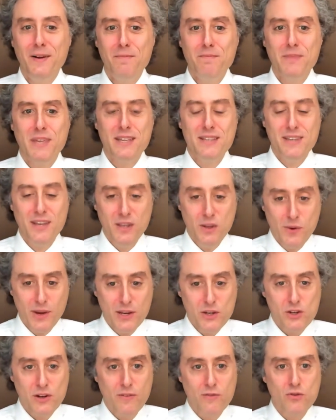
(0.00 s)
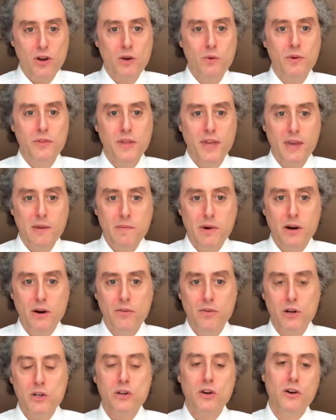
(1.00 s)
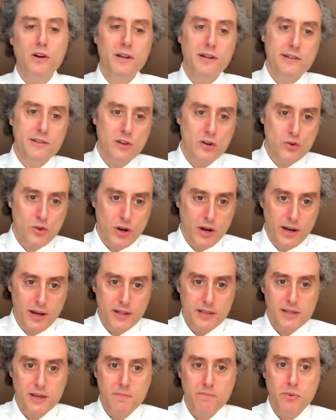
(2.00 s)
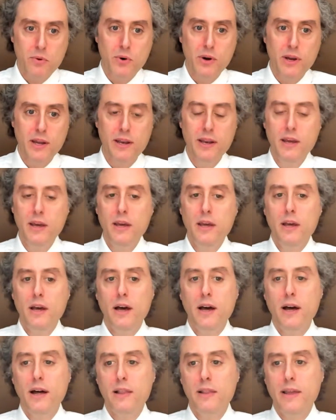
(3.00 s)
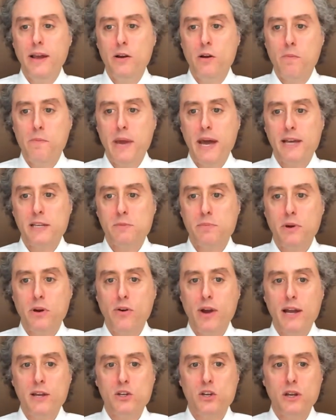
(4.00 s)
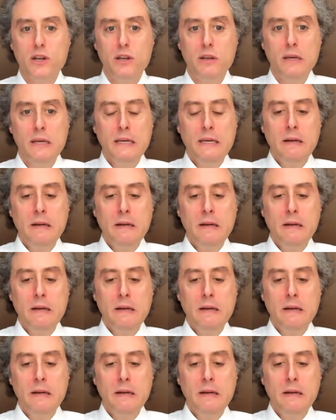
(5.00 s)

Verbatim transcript: continuation of drug with chemo, returning to drug at some point later past progression,